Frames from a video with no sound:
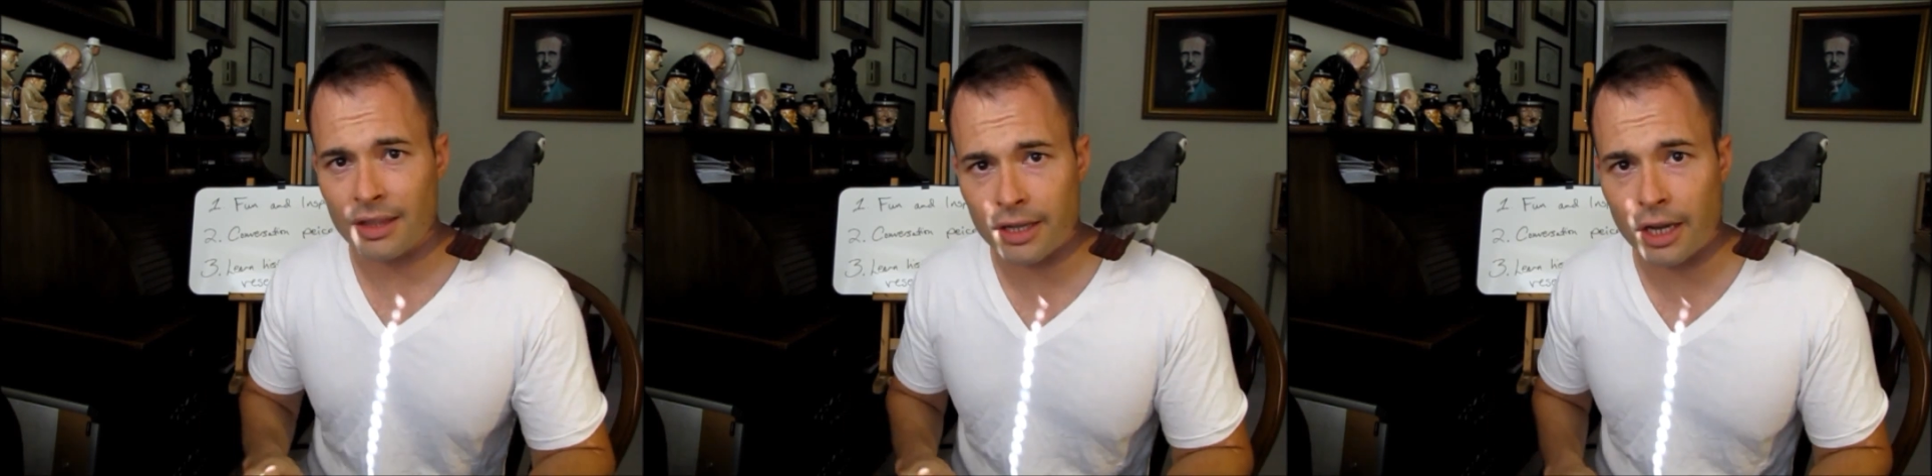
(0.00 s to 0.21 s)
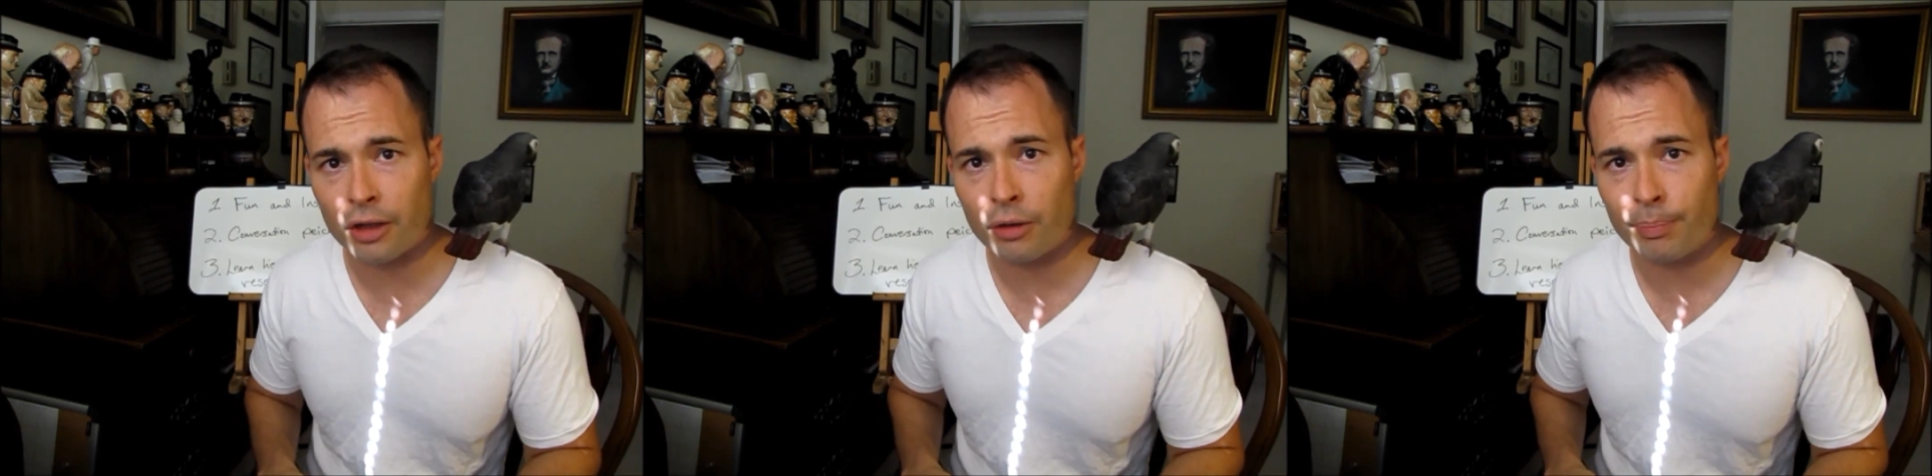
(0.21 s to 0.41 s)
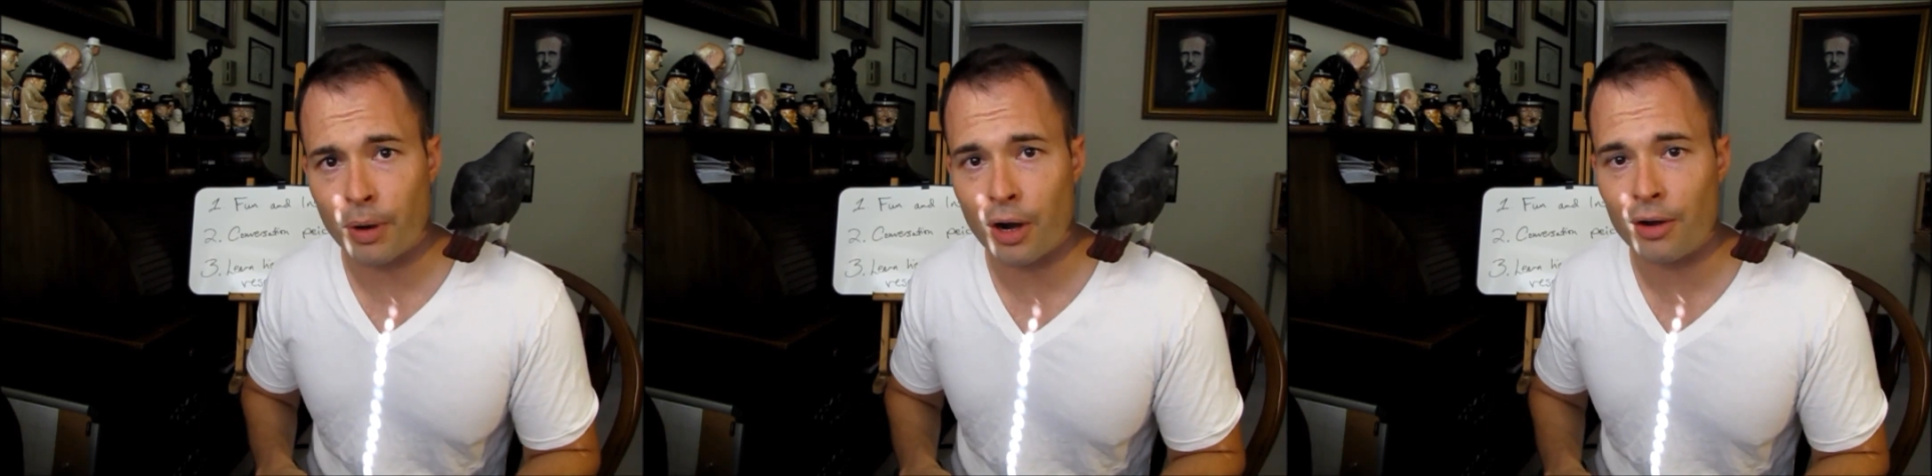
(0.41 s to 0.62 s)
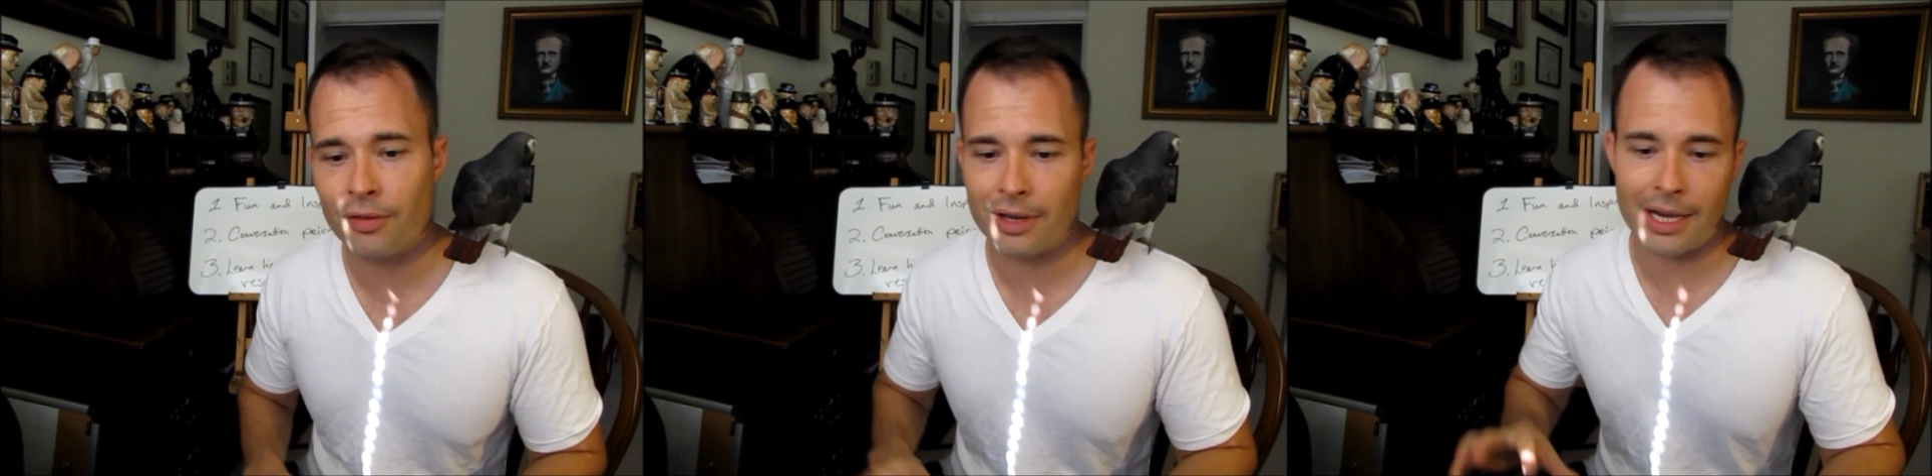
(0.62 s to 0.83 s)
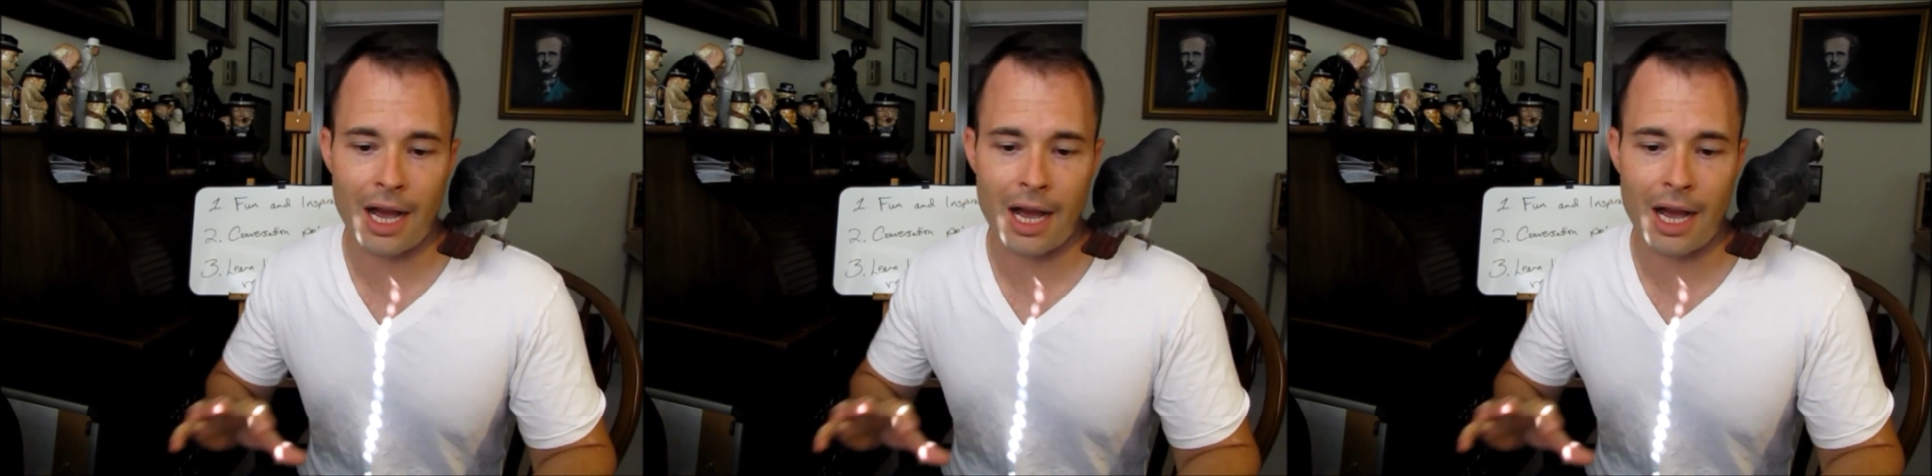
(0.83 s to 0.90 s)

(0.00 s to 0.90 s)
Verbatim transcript: The other part of the